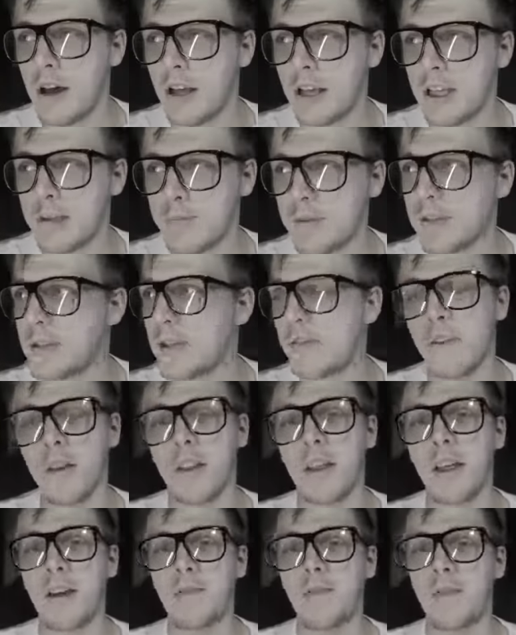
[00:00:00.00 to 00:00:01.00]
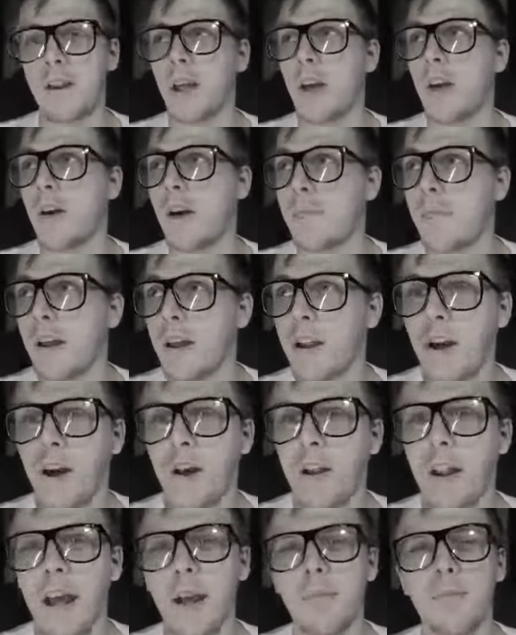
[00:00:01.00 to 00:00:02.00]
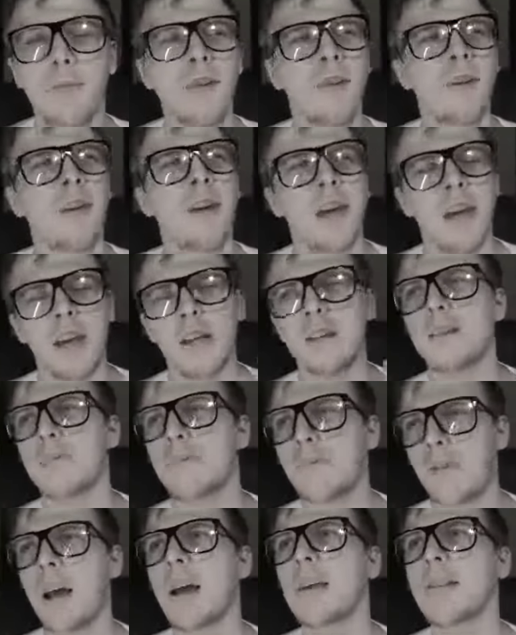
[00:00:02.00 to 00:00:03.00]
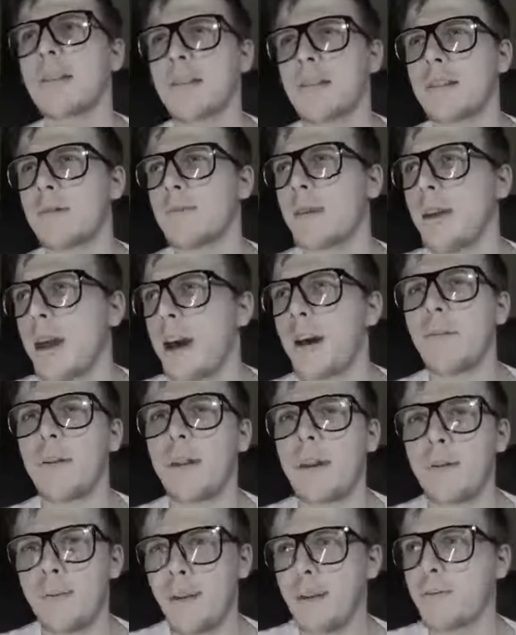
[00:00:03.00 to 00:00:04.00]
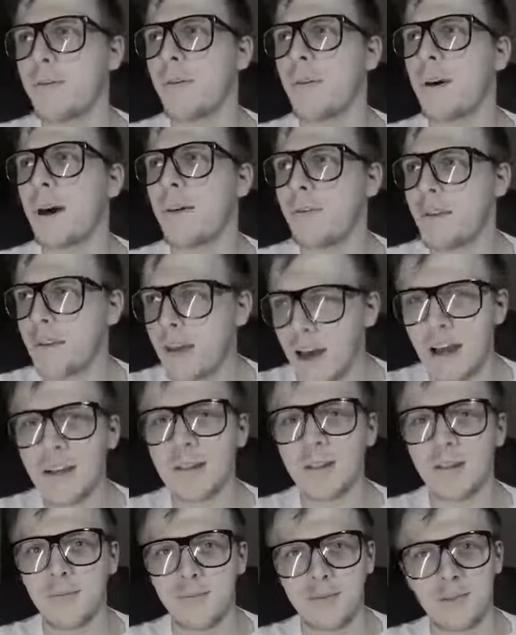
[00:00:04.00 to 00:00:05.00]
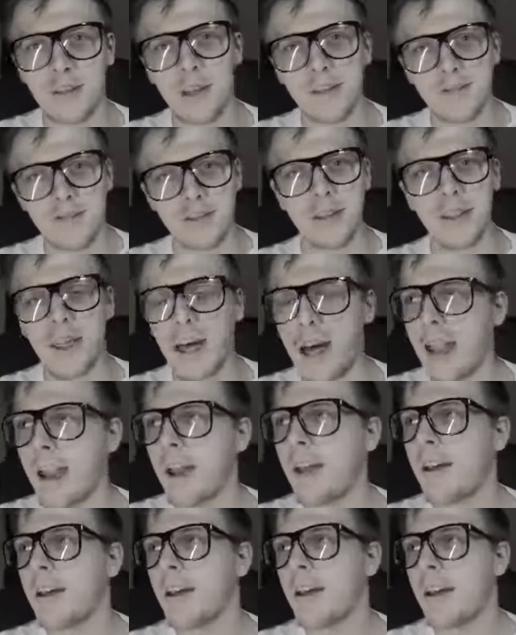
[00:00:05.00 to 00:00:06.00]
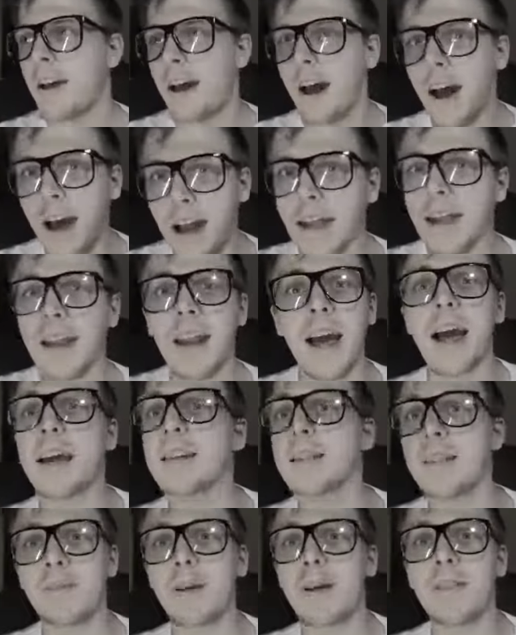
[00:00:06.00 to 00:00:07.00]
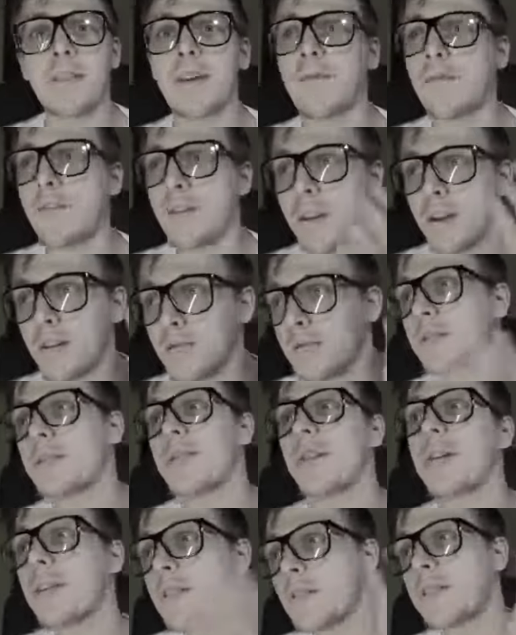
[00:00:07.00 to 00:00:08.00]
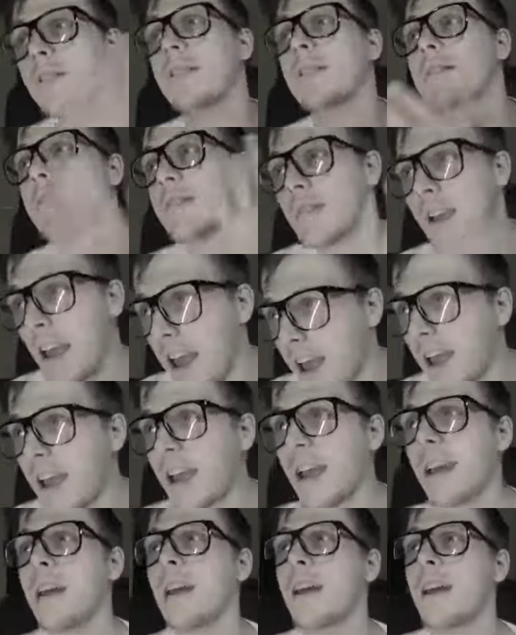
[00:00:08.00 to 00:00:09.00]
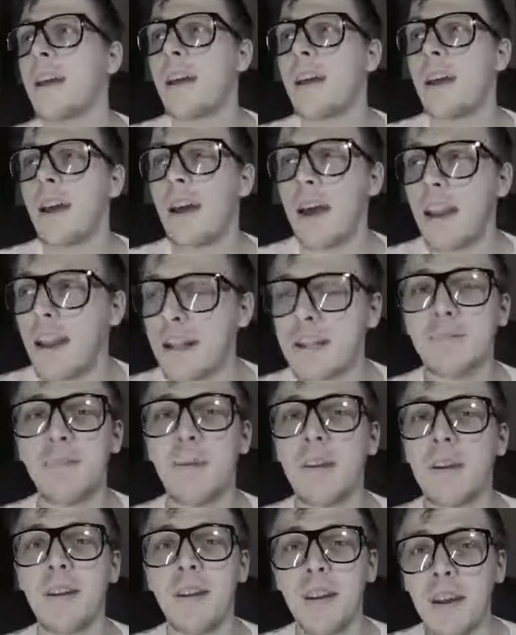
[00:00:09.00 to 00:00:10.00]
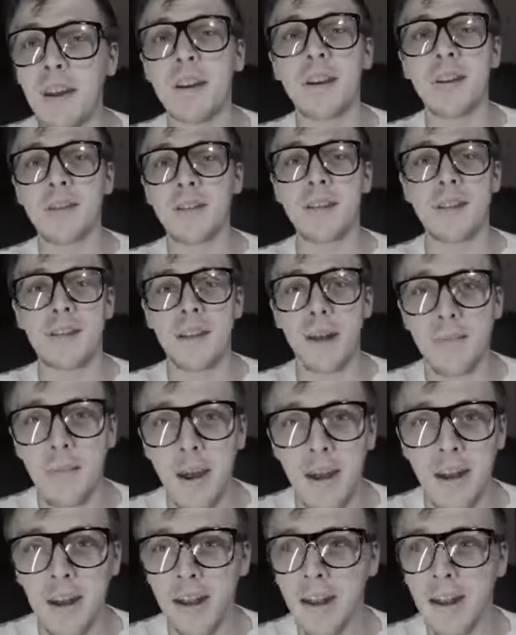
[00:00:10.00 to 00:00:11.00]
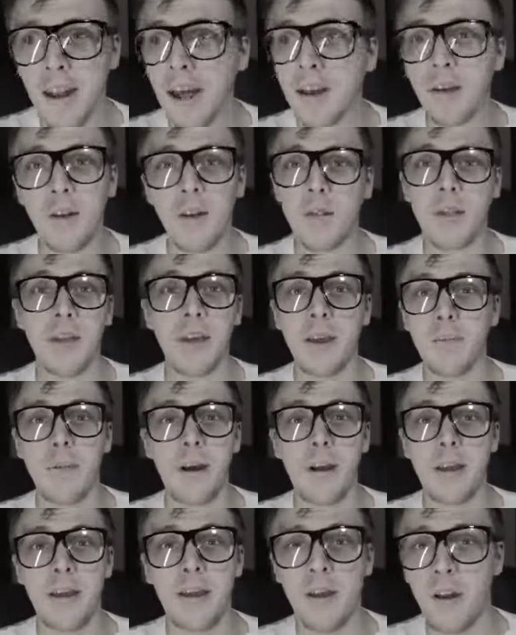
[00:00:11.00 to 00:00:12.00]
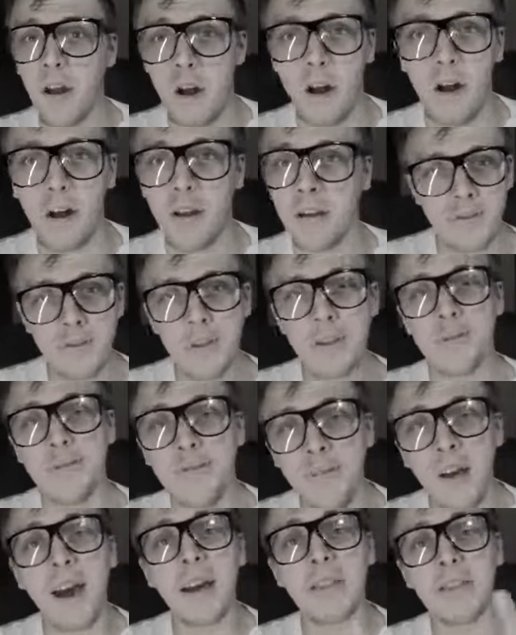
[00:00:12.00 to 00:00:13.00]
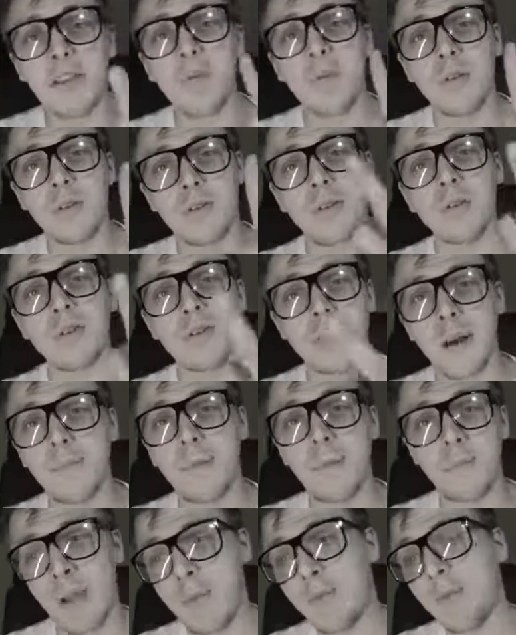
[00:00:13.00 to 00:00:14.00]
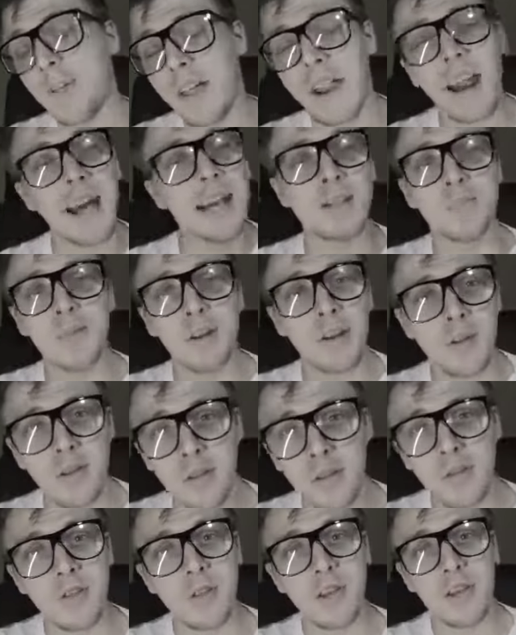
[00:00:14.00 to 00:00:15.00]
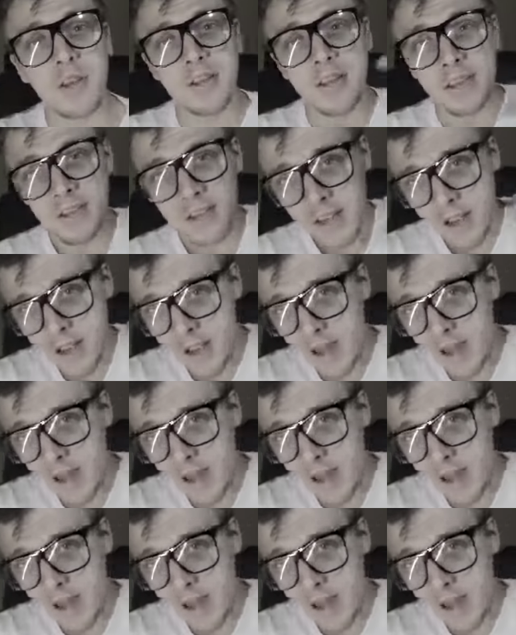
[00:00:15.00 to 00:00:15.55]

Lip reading: Specifically a video I made called April. It's surprising to me how many people have attached themselves to that. I get asked about that video still to this day, and it's been years since I made it and I don't think about it at all. In fact, there were two separate people that asked me to do this.